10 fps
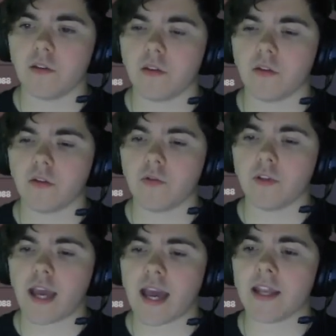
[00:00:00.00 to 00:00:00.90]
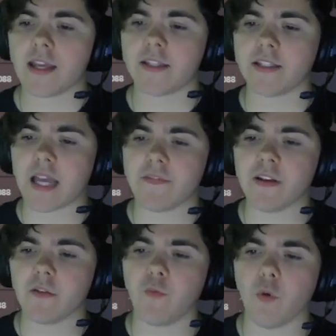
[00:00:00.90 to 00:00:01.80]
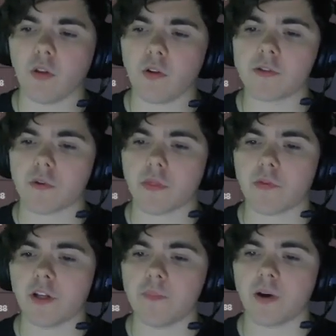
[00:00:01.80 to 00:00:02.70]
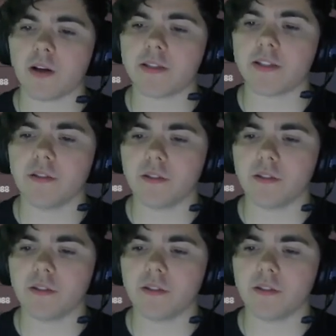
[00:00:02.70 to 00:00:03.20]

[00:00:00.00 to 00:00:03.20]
you can add a 7 Warlords or Thriller Barks